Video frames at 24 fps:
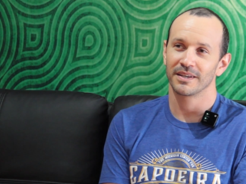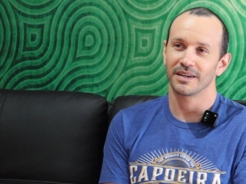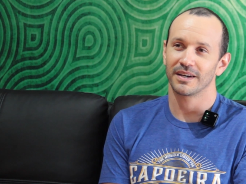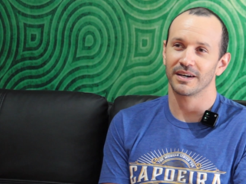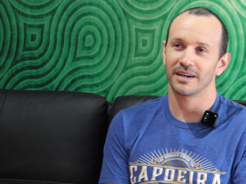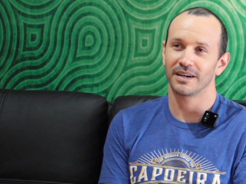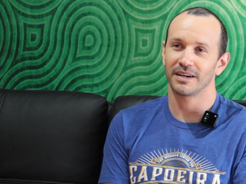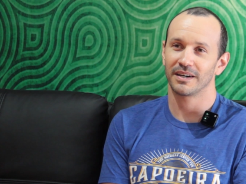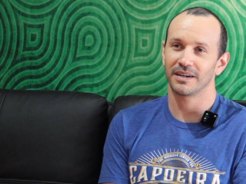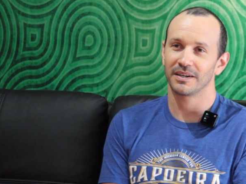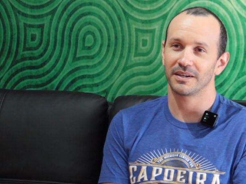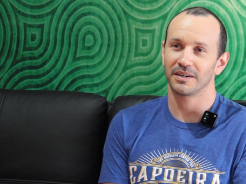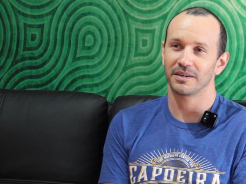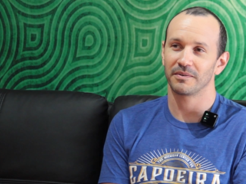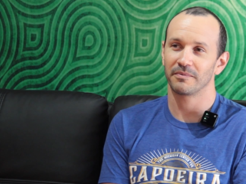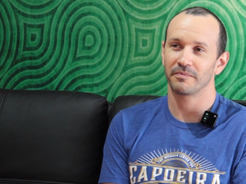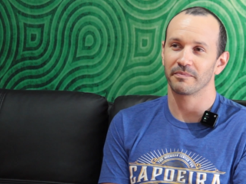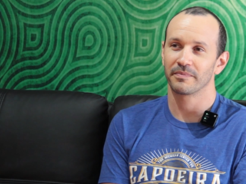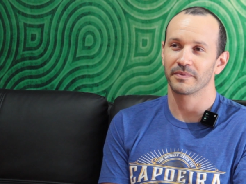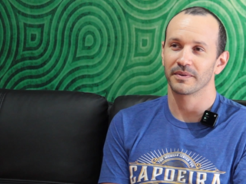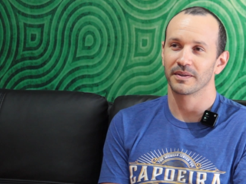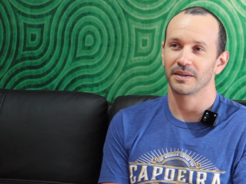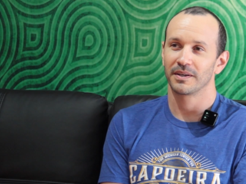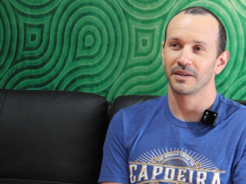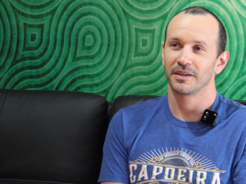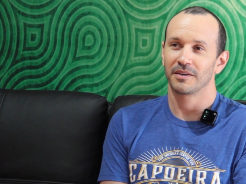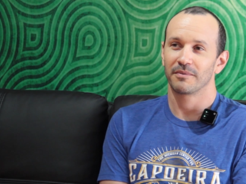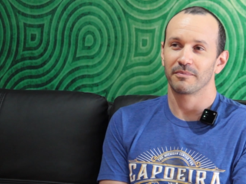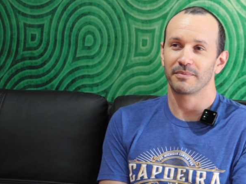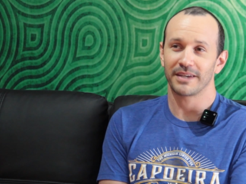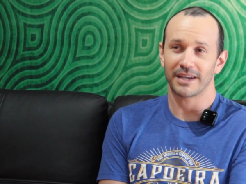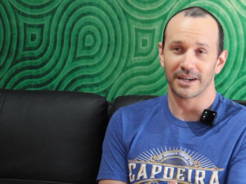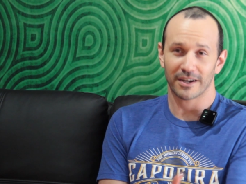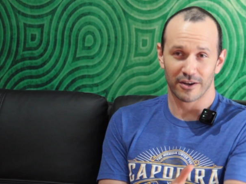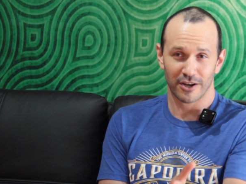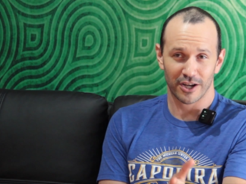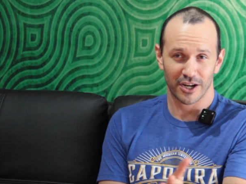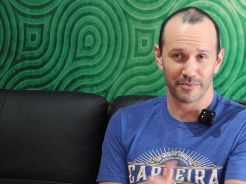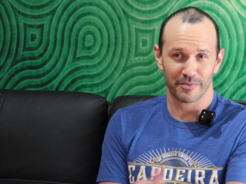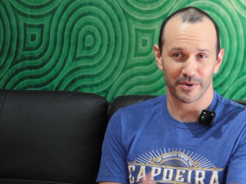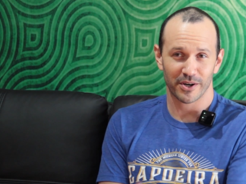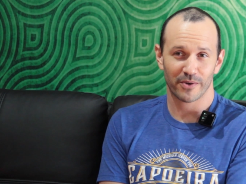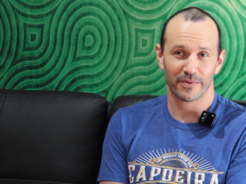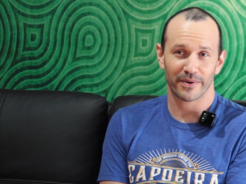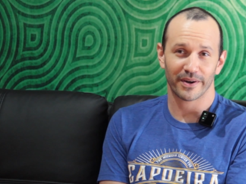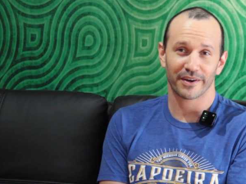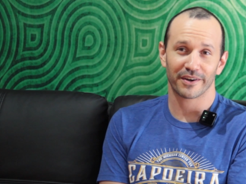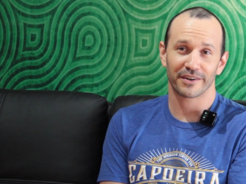Conor
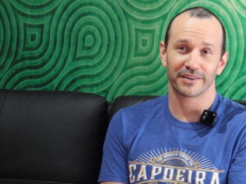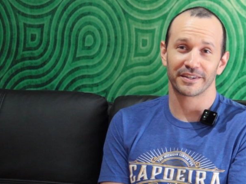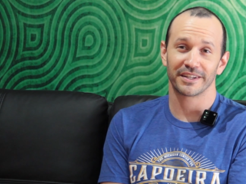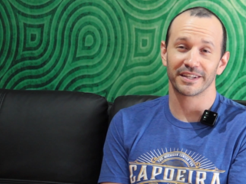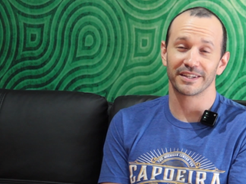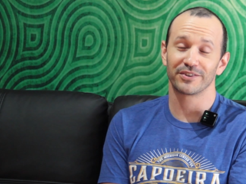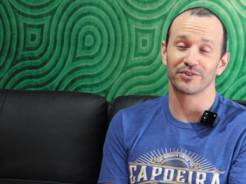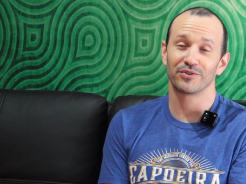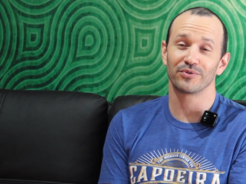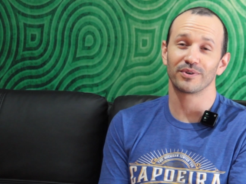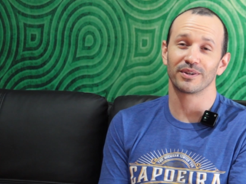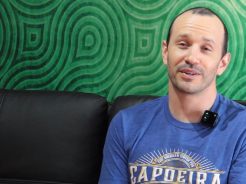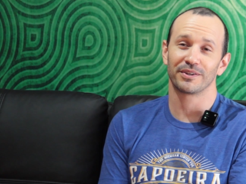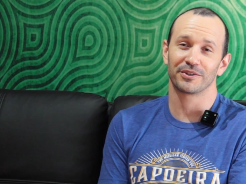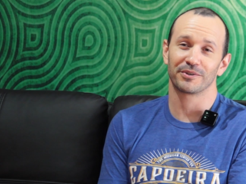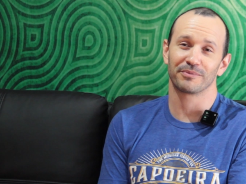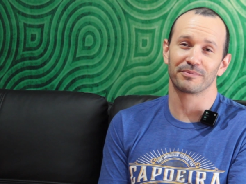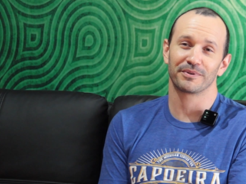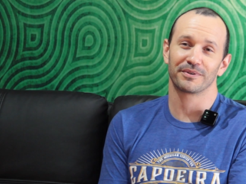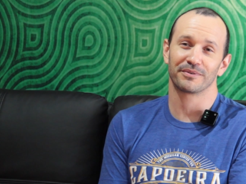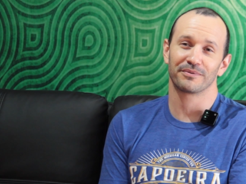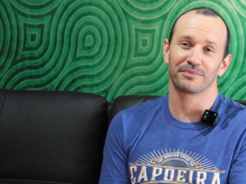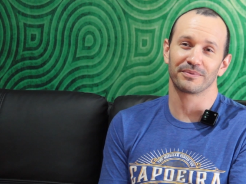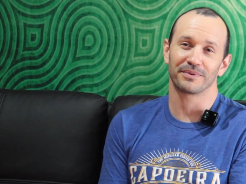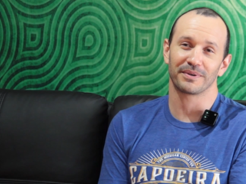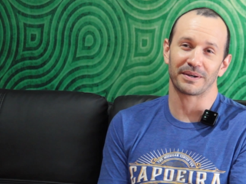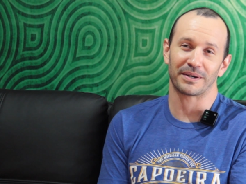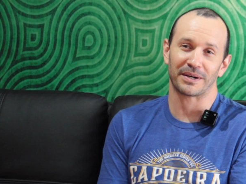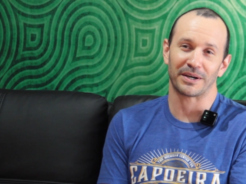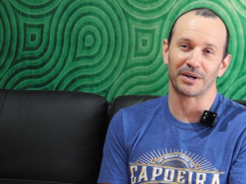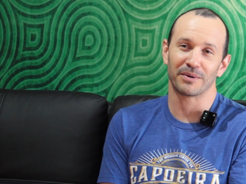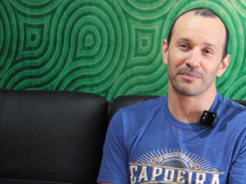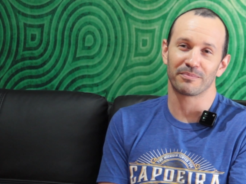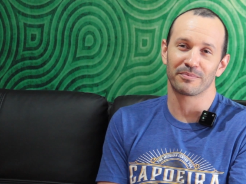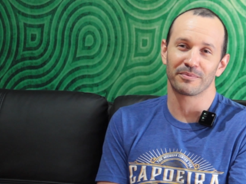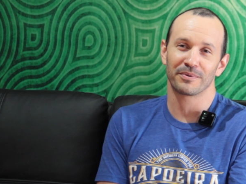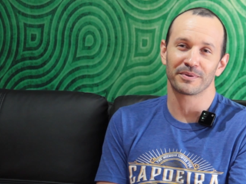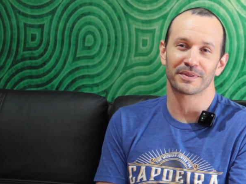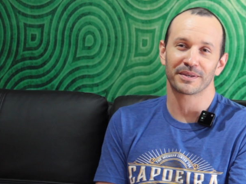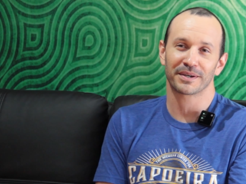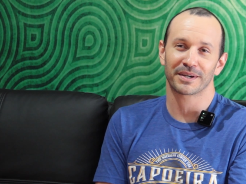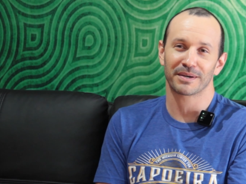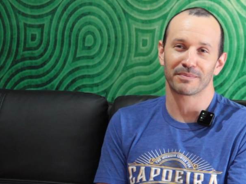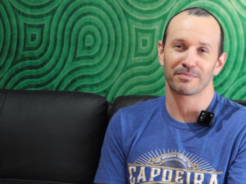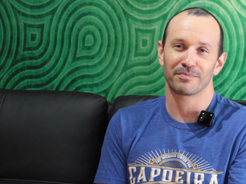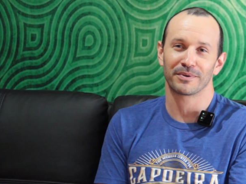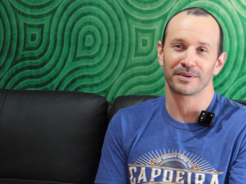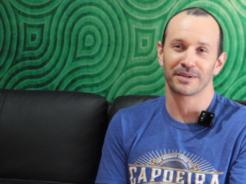McGregor did do a little bit of help with the
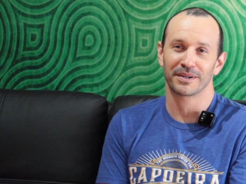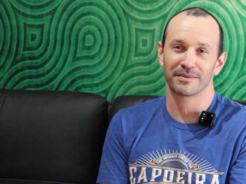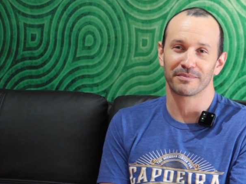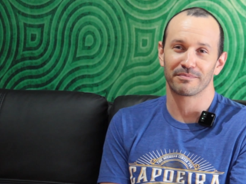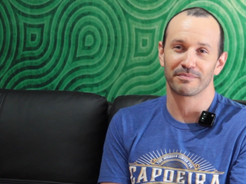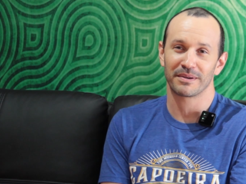capoeira.